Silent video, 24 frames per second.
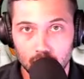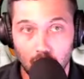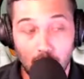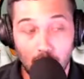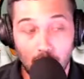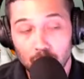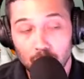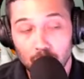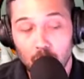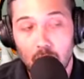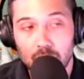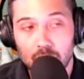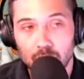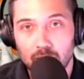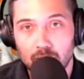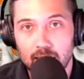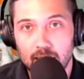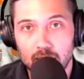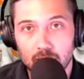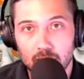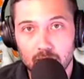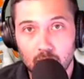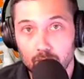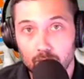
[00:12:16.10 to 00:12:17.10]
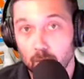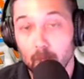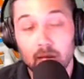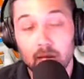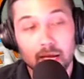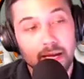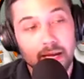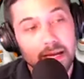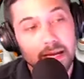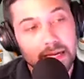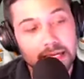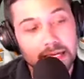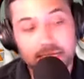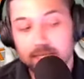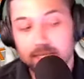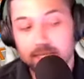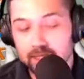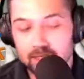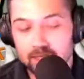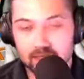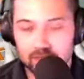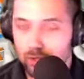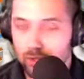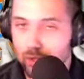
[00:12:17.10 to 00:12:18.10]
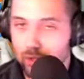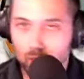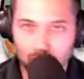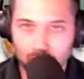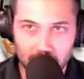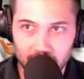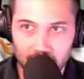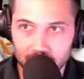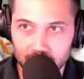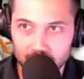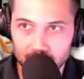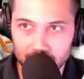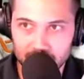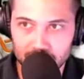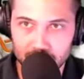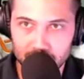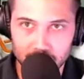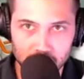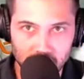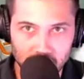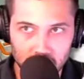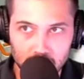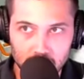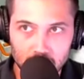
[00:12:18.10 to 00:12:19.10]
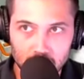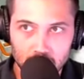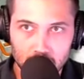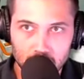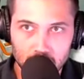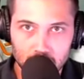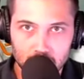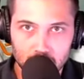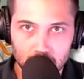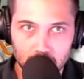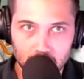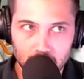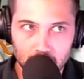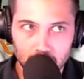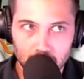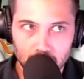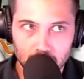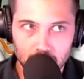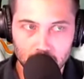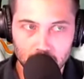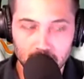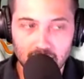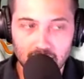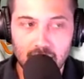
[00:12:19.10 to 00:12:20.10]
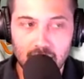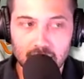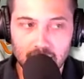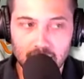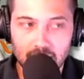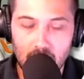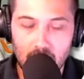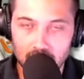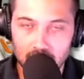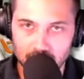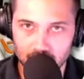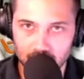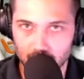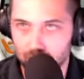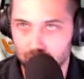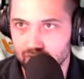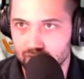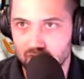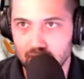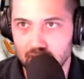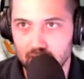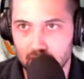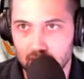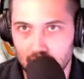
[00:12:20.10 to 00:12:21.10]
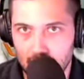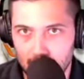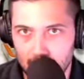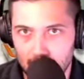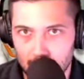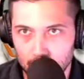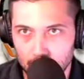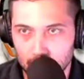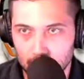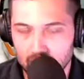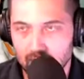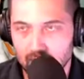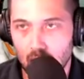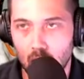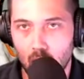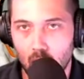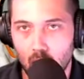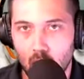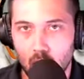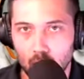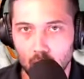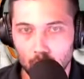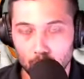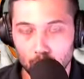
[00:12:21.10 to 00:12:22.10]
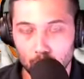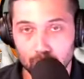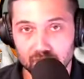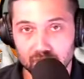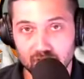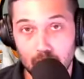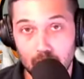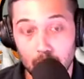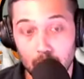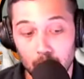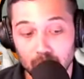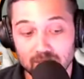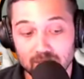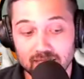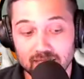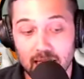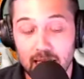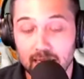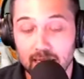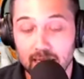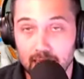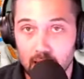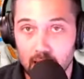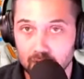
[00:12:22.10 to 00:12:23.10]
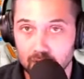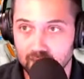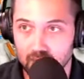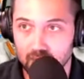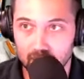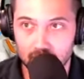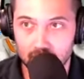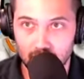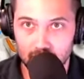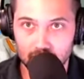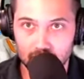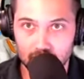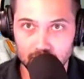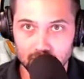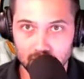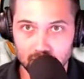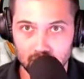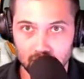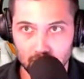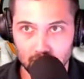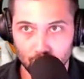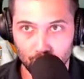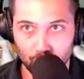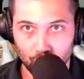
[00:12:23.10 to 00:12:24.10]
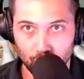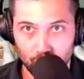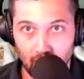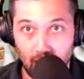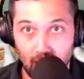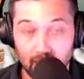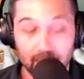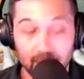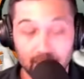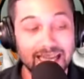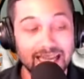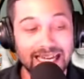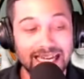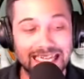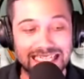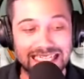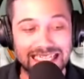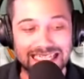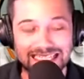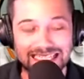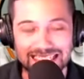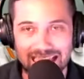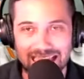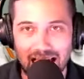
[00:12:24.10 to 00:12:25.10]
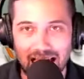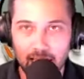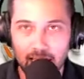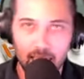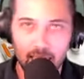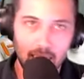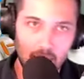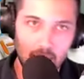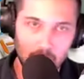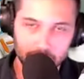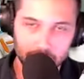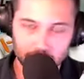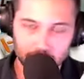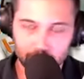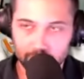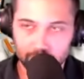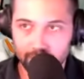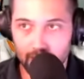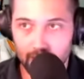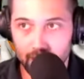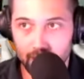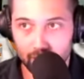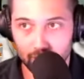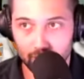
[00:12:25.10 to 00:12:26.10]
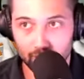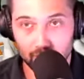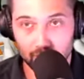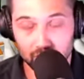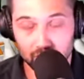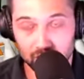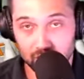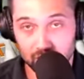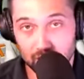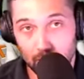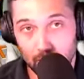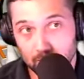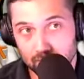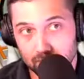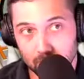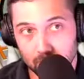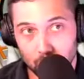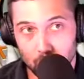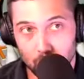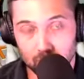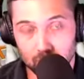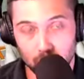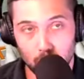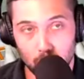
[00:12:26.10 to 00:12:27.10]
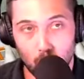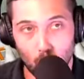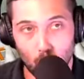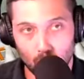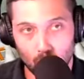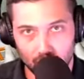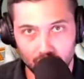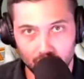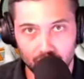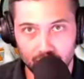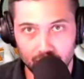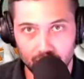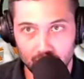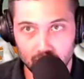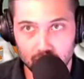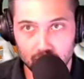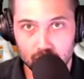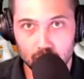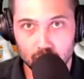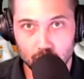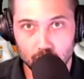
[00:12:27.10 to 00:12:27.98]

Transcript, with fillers: I don't know how you can't love him. He did still look hindered to me in that last Thursday game. He's not 100%, but he's had now 10 days to heal from that. He did not have a re aggravation. That was the most important thing.